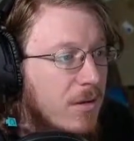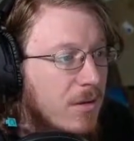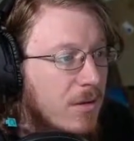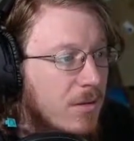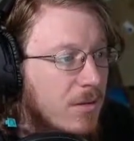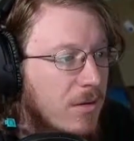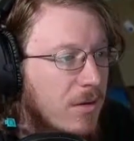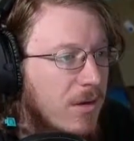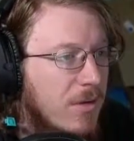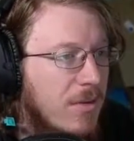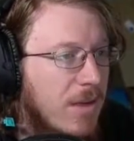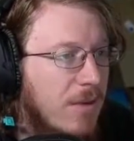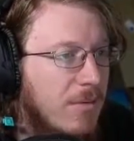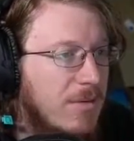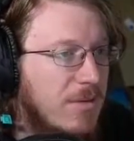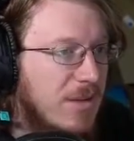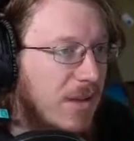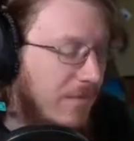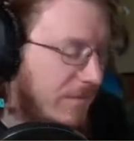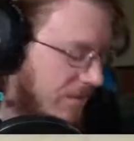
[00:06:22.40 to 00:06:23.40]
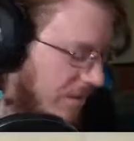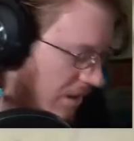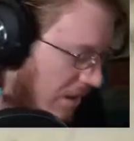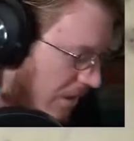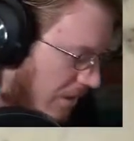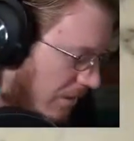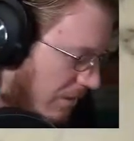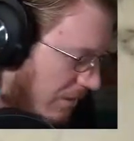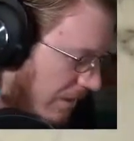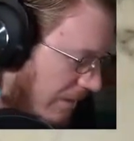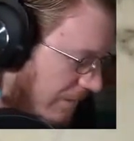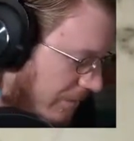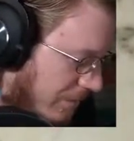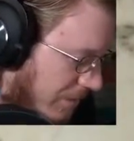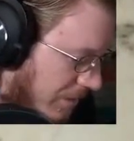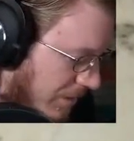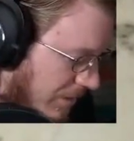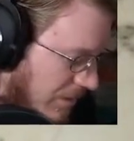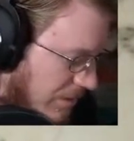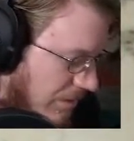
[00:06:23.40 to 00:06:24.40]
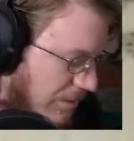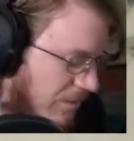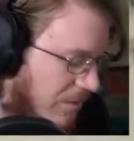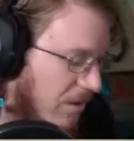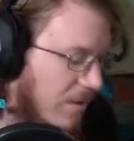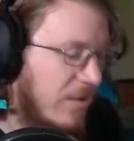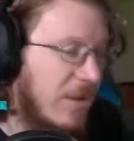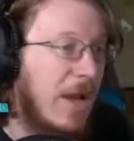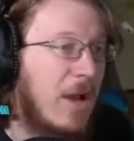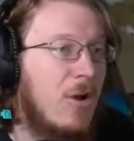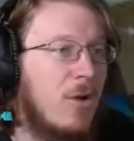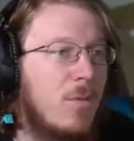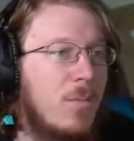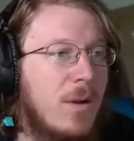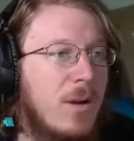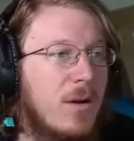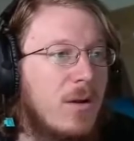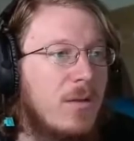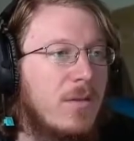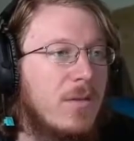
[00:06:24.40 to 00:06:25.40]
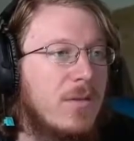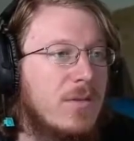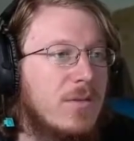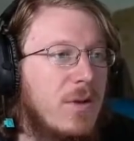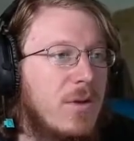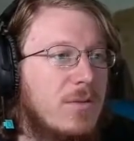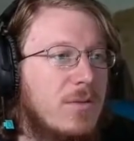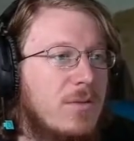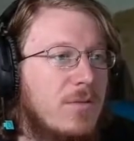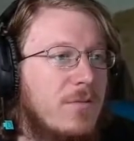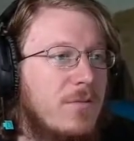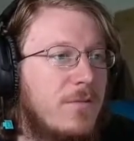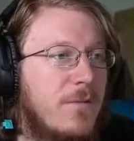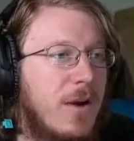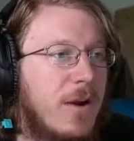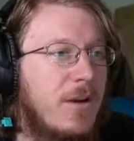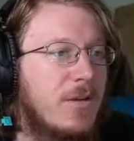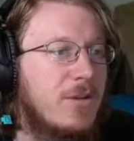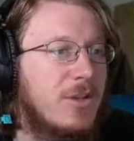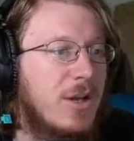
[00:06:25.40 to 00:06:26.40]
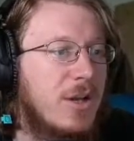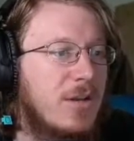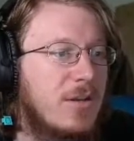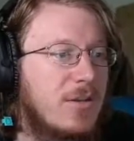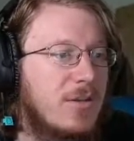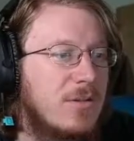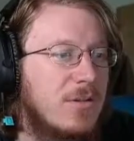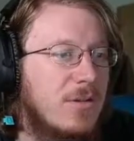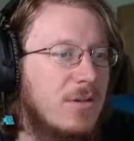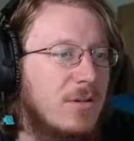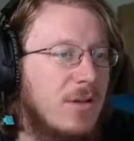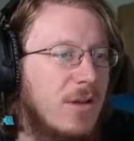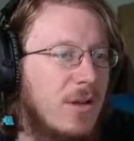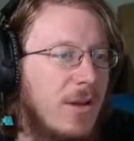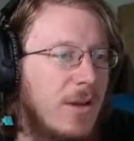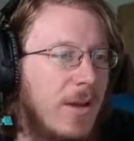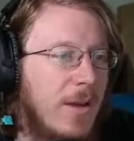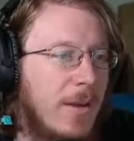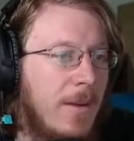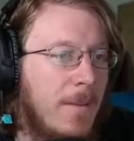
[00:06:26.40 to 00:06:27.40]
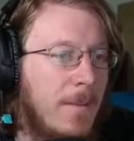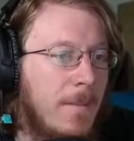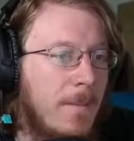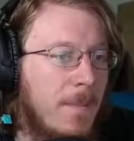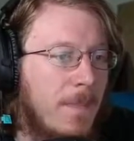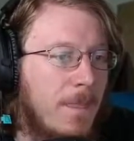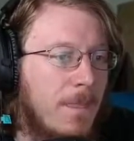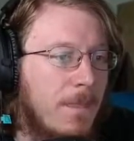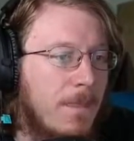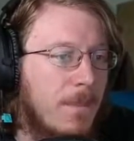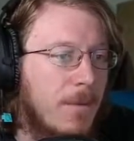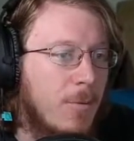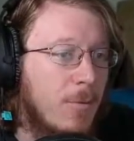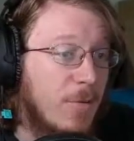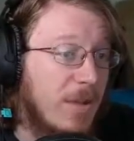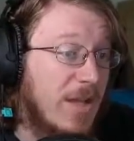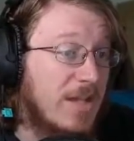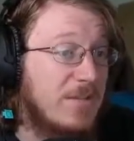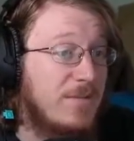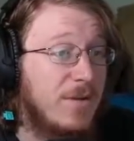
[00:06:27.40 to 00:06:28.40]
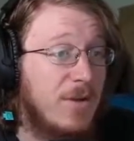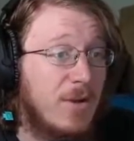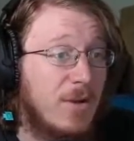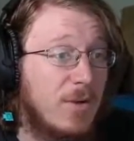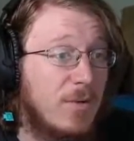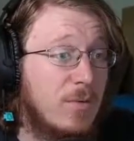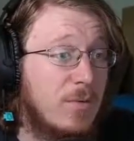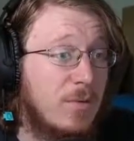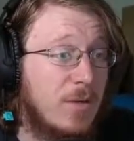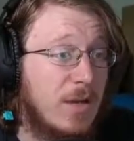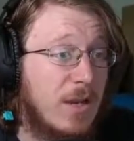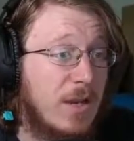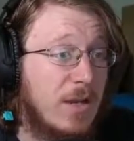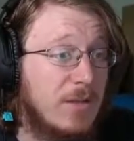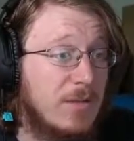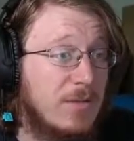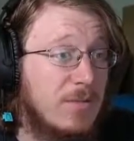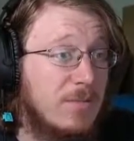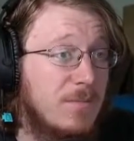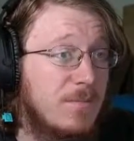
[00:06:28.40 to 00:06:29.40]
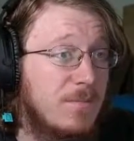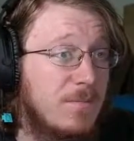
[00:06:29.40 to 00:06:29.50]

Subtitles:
No, that one's definitely not holographic, but these two are, the Owlbear and Zalto Fire Giant Duke. Well, that's very cool, guys.